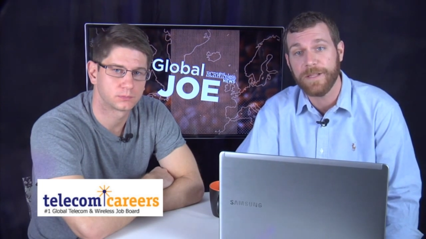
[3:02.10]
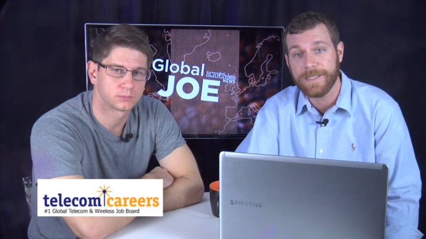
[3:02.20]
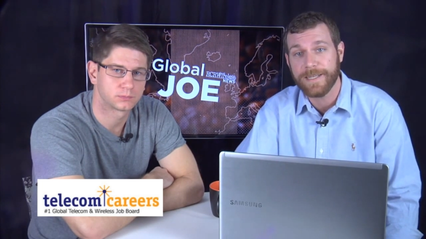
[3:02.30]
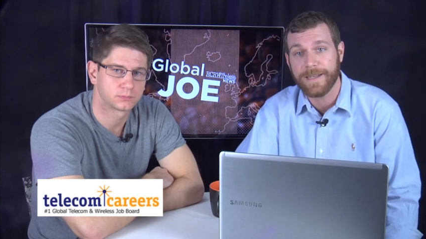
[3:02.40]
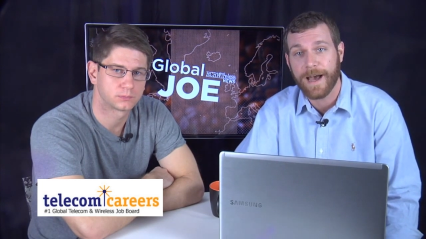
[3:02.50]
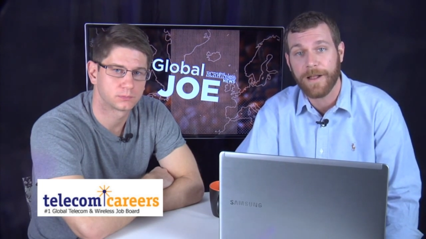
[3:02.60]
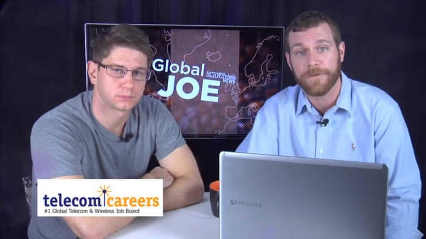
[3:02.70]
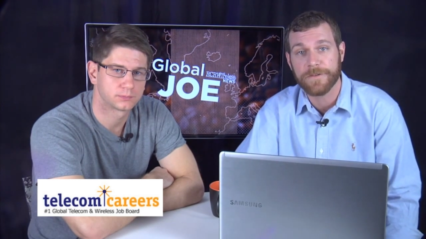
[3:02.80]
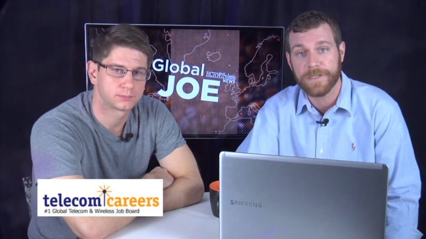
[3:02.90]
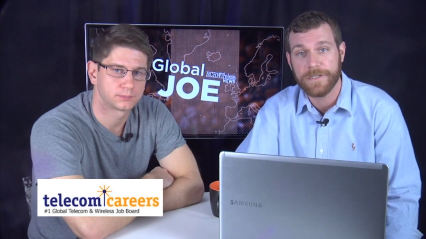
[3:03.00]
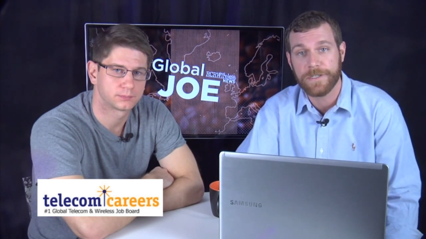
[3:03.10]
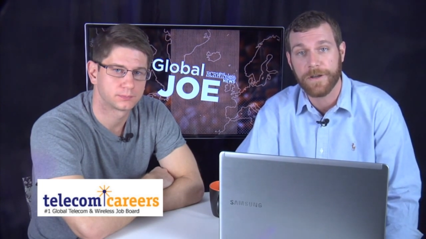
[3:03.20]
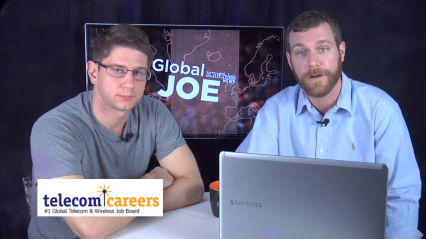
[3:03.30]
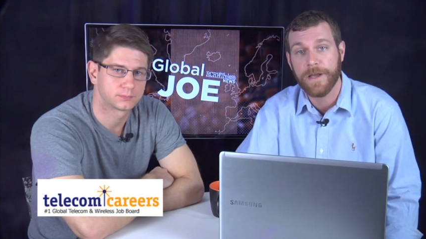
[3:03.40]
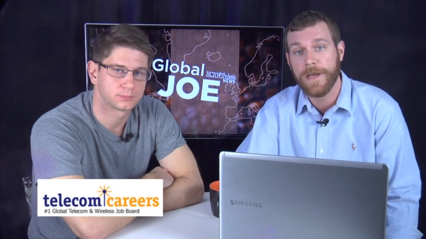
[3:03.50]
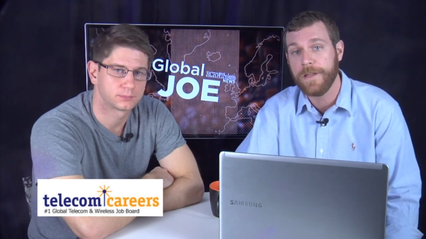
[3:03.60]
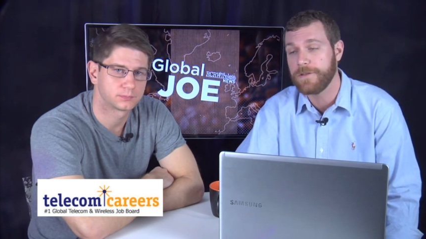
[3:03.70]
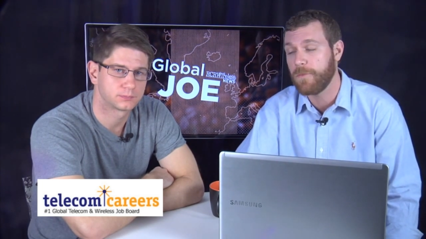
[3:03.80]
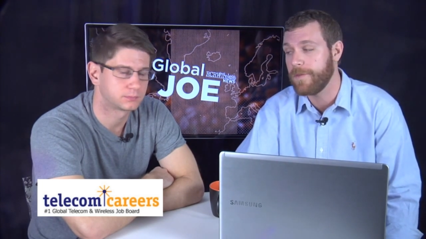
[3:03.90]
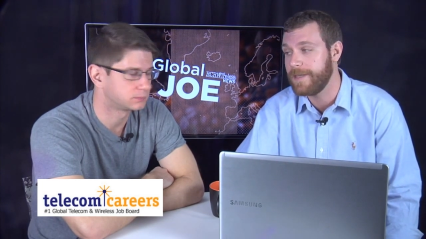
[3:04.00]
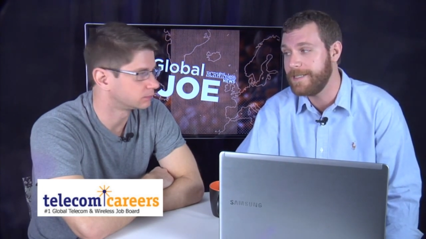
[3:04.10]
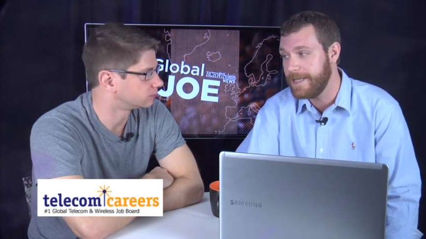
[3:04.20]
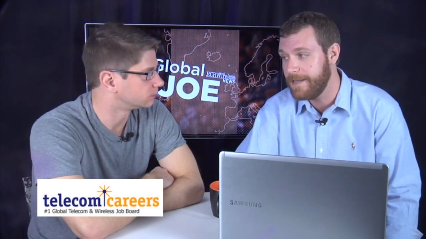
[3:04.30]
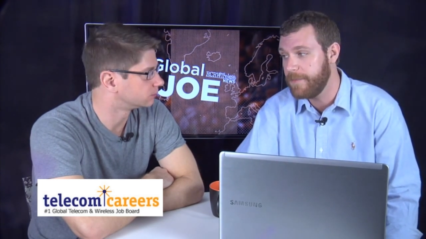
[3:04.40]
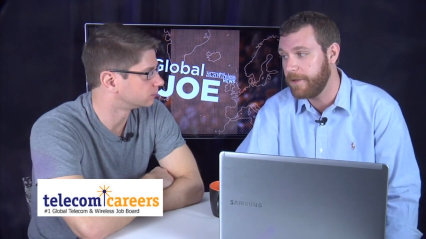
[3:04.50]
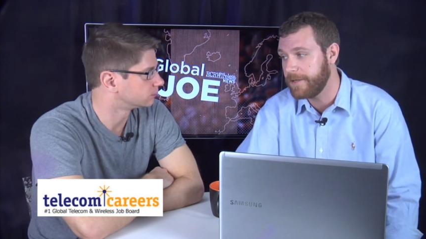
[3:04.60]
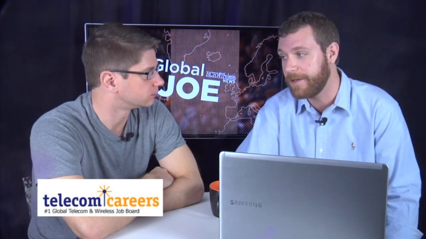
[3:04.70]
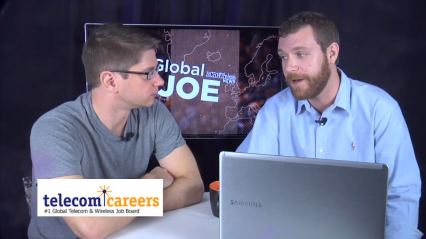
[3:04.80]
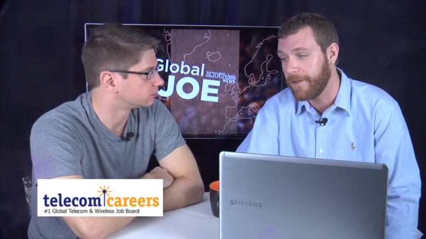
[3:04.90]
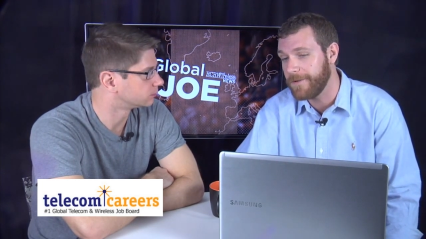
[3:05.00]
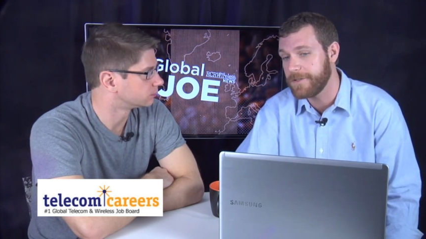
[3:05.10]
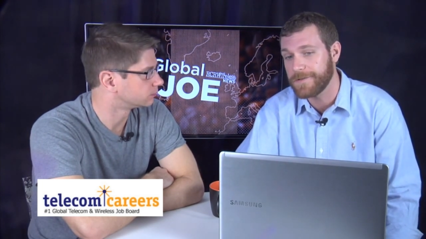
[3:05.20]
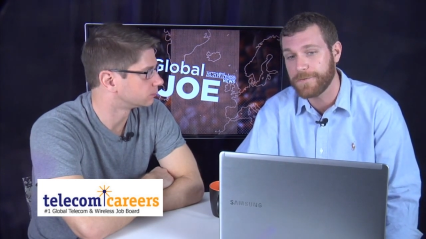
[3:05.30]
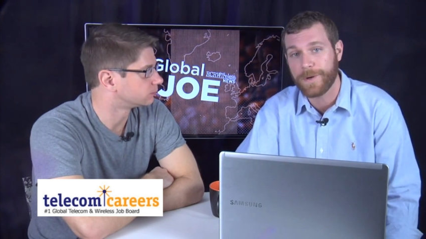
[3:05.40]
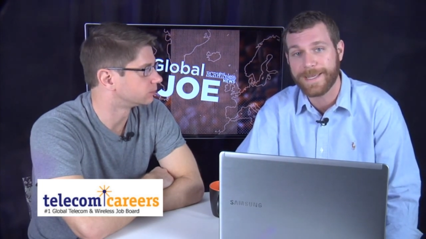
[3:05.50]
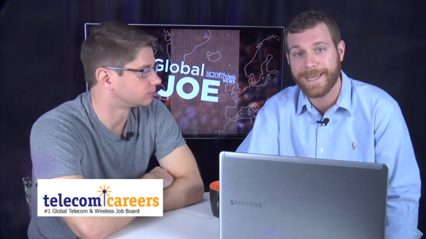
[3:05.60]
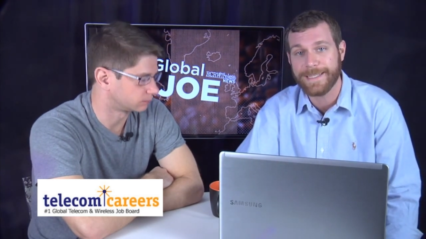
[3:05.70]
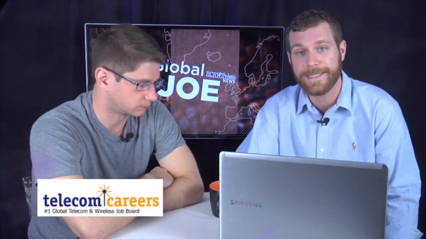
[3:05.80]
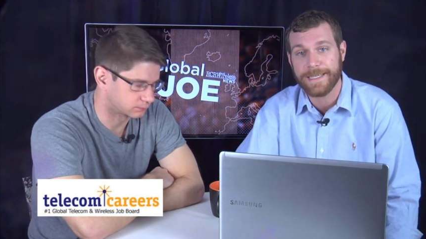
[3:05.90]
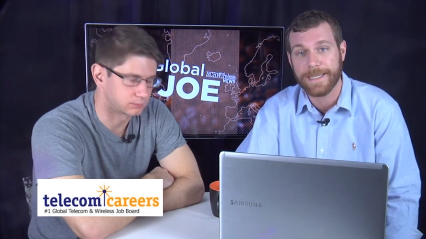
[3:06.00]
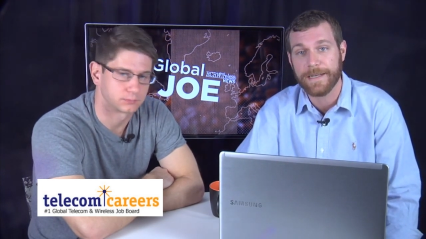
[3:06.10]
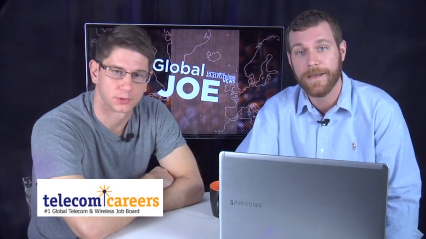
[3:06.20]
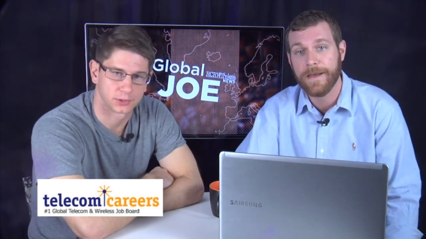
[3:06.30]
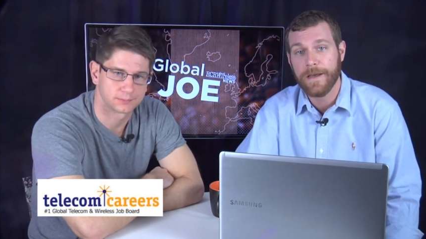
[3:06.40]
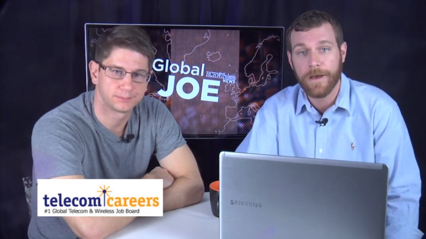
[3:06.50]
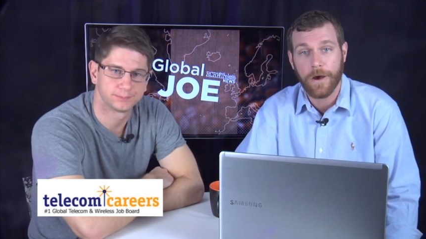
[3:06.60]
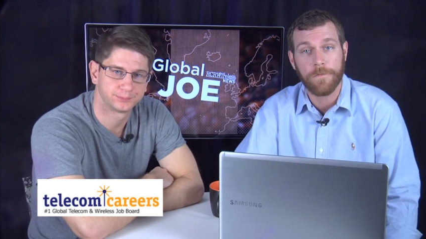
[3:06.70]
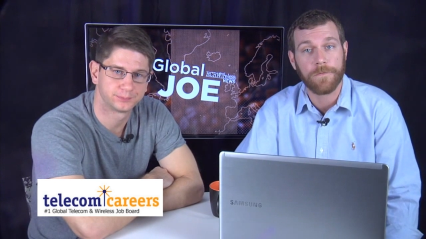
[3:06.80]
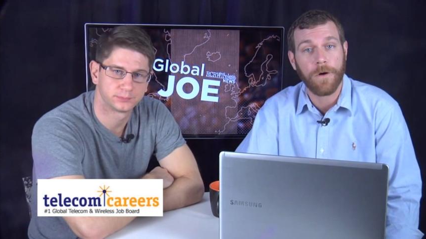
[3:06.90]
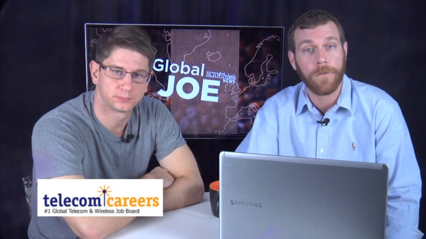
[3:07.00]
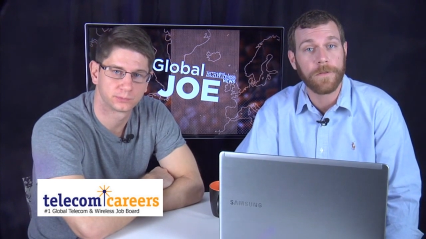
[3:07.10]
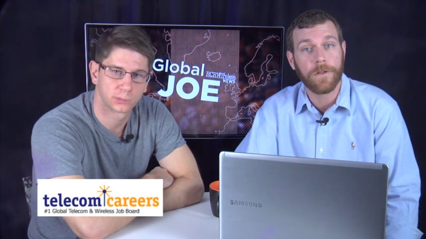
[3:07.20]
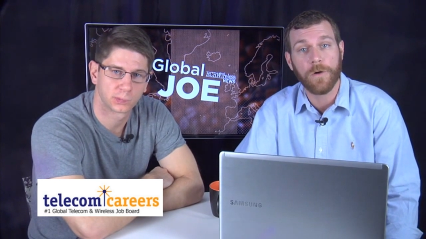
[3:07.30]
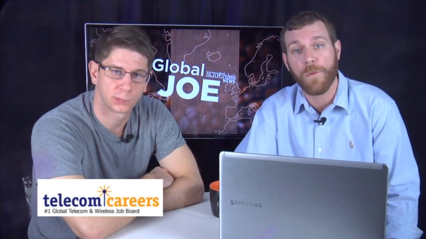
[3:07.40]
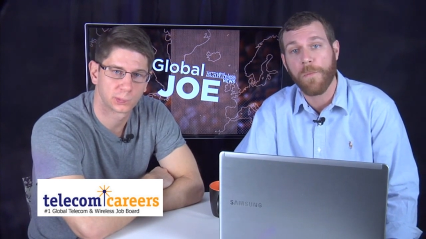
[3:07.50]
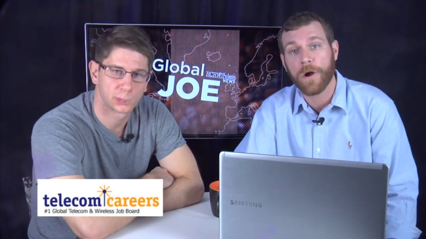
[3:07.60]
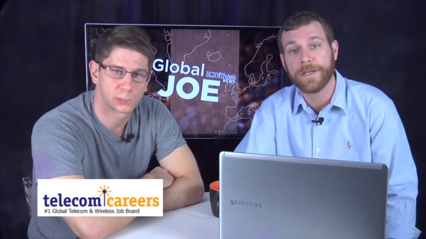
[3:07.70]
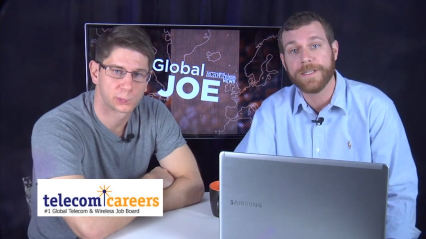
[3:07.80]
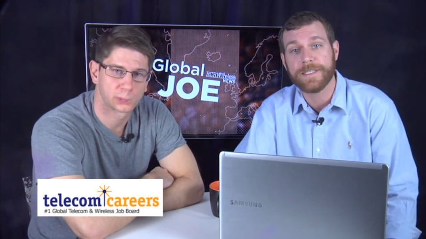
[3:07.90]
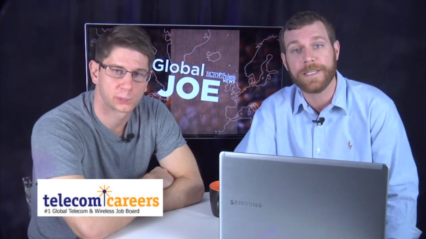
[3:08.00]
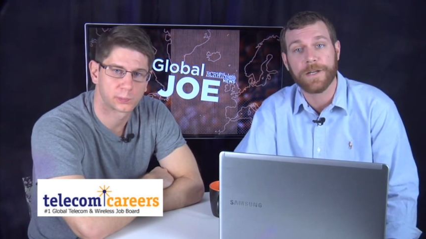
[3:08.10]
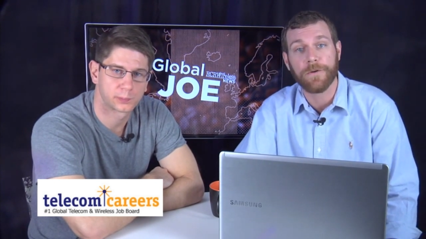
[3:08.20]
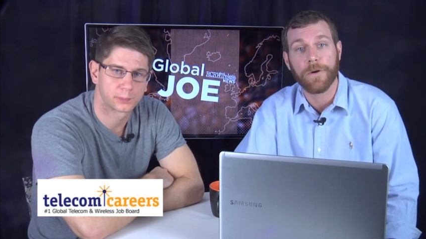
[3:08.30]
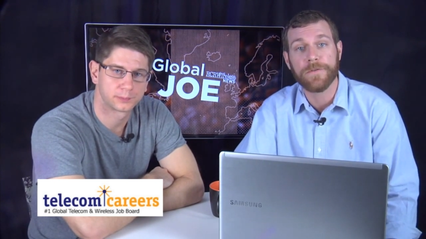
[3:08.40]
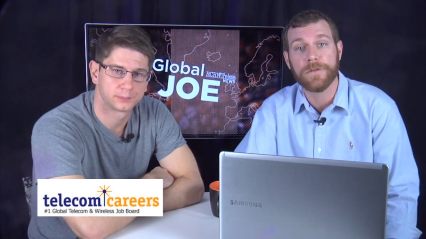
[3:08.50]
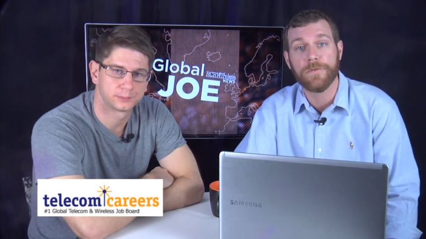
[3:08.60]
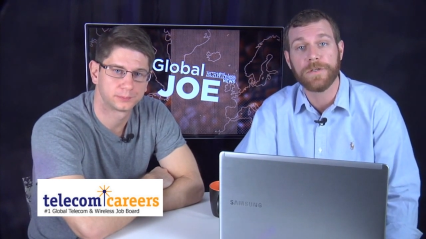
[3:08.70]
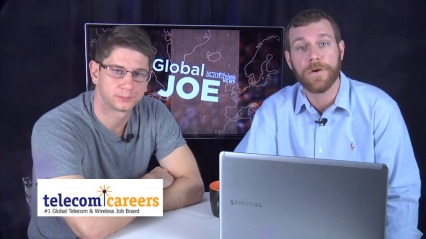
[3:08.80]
Speaker 1: billion this year to more than $10 billion in 2018. Okay. Overall, the global market's seen a growth to a